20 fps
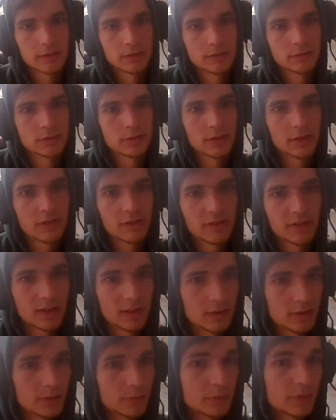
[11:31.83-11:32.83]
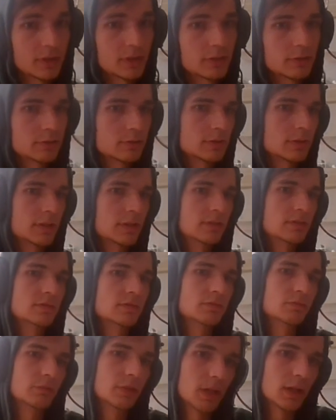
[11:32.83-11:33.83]
you can sell them here and
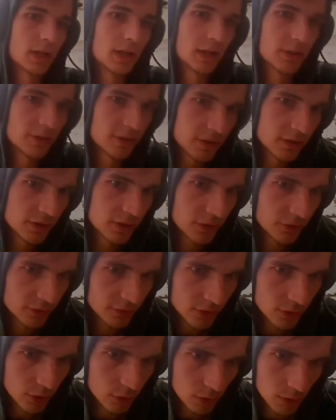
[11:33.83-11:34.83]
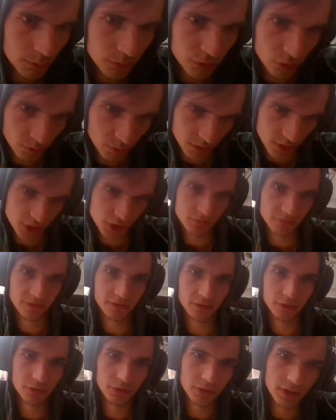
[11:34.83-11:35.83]
realize that it doesn't go up too much
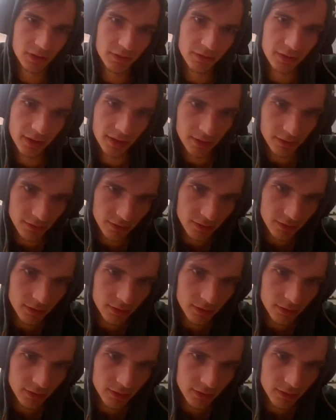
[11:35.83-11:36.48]
further than that,